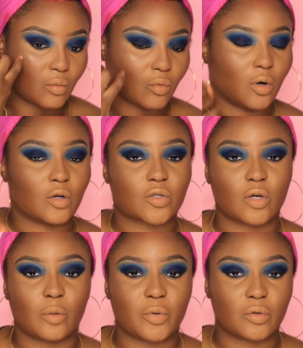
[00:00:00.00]
will also
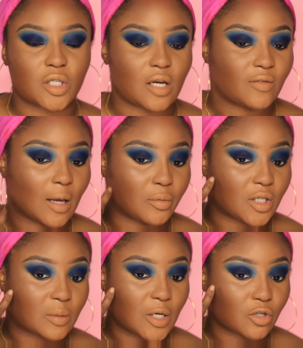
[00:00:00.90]
help you achieve that. But
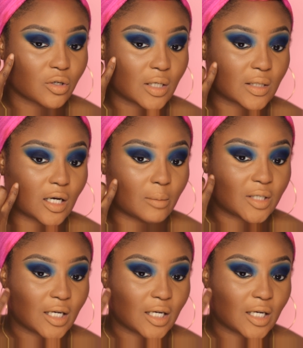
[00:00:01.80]
just make sure it doesn't come